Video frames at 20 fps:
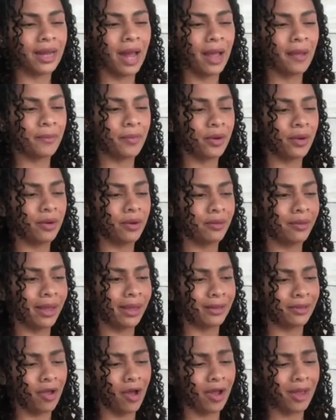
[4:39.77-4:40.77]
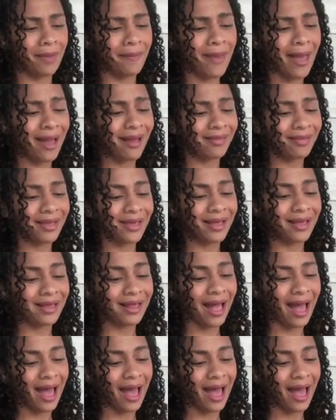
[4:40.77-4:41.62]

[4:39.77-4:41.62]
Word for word: diaper, like doggy bag things.